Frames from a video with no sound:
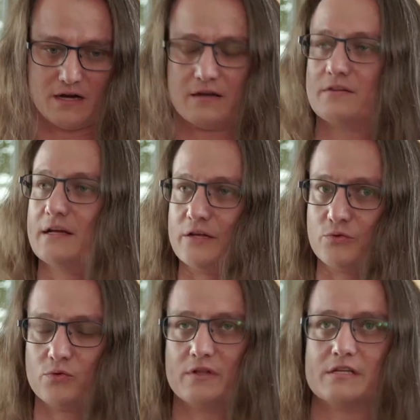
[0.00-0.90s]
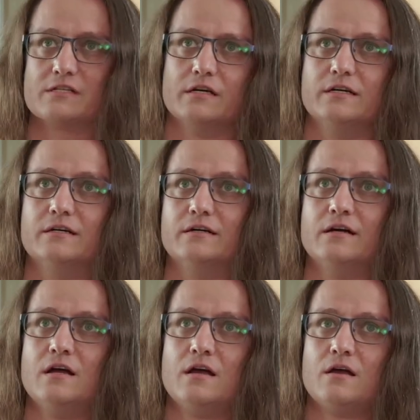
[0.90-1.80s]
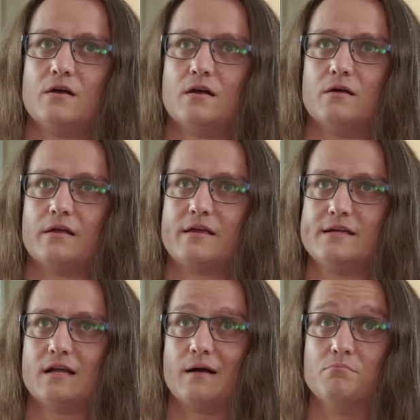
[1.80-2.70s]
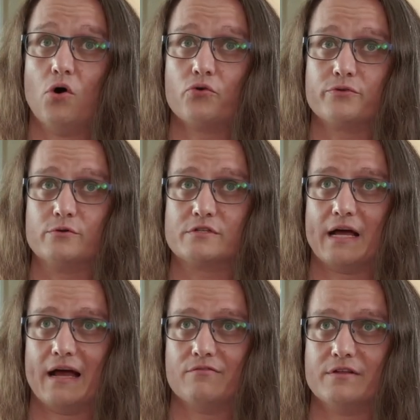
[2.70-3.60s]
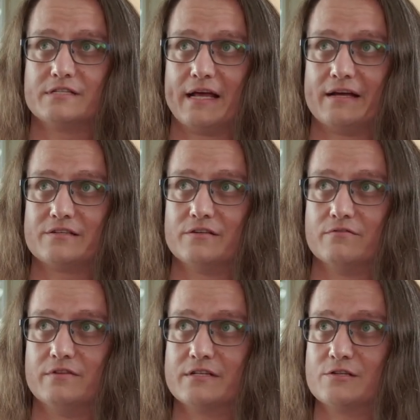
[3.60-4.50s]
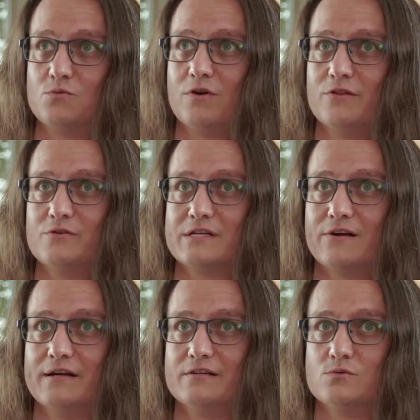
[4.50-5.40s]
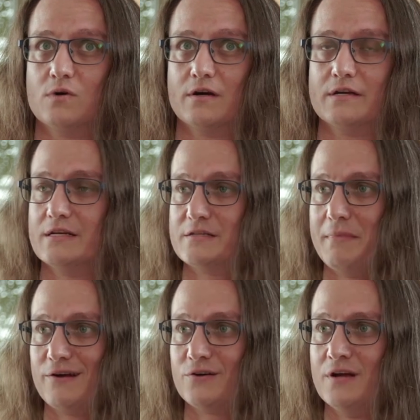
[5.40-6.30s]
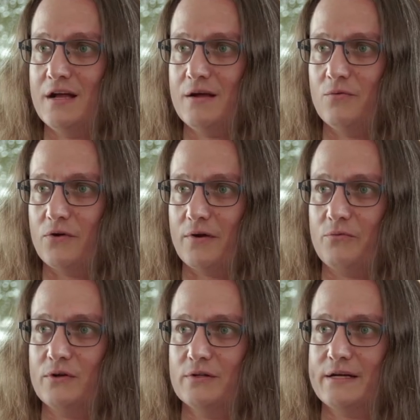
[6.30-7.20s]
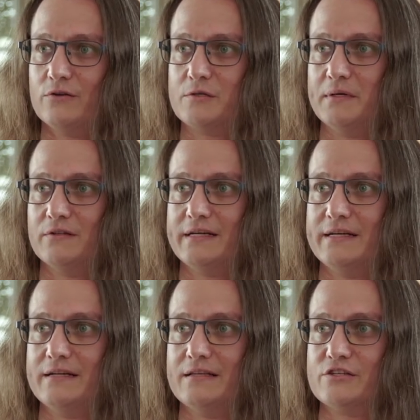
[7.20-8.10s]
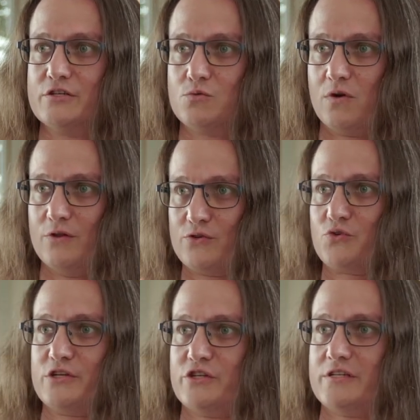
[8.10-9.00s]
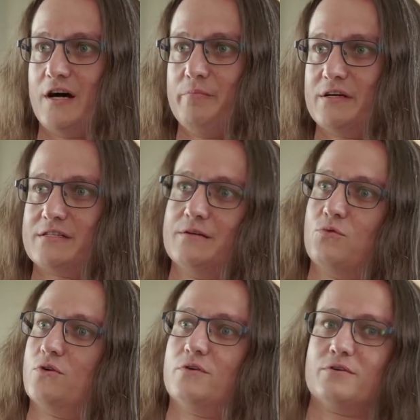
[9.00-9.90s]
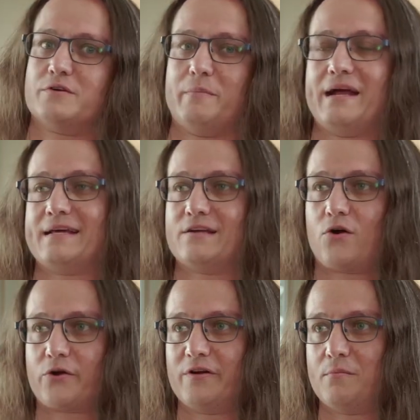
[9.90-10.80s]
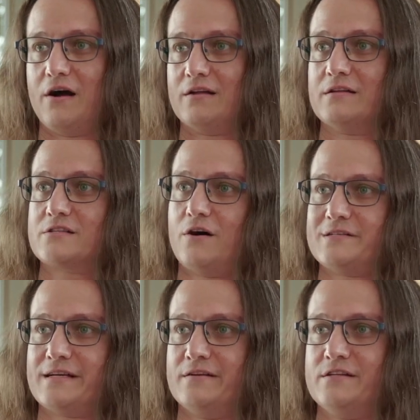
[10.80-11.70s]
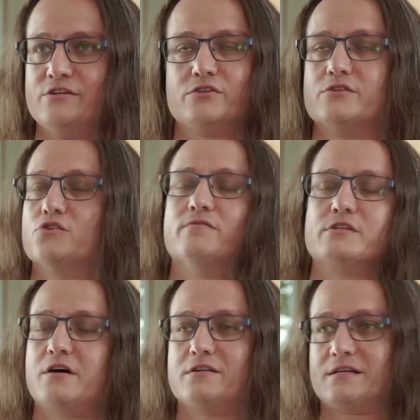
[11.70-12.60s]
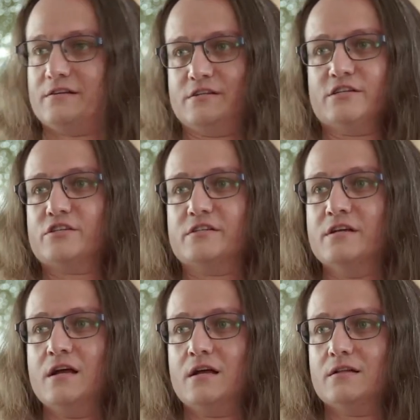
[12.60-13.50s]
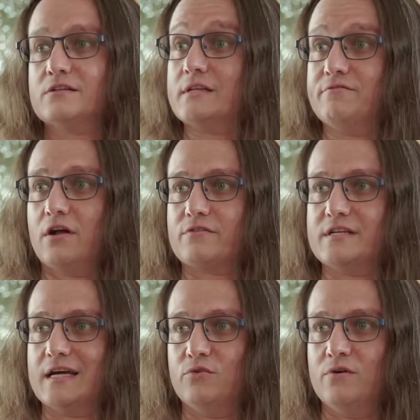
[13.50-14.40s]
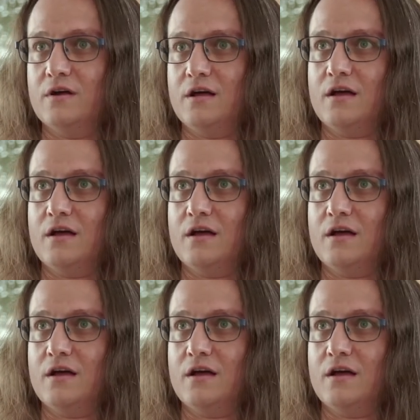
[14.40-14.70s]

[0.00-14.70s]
kind of thinking through this, he and I both used to have the stance of this is one of those areas where it doesn't matter, where really ultimately that's just one of those Christian topics that we're debating and arguing about and it's causing contention. So if it's causing contention, let's leave it off the table.